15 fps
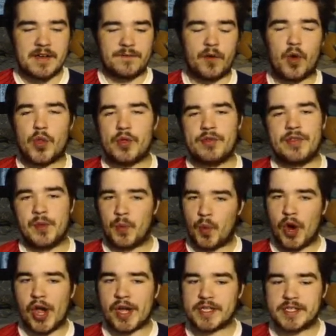4-3-3
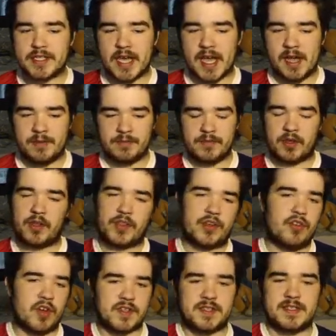works, got the
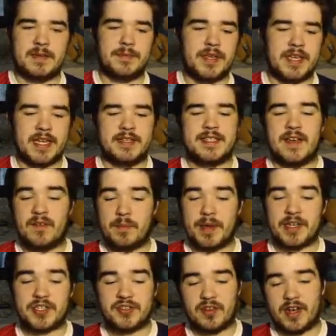crosses in, but you need to have a
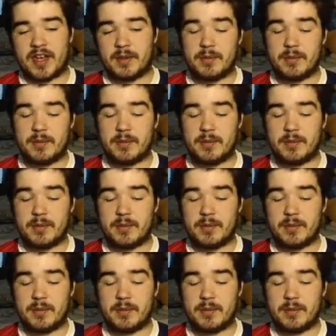big striker.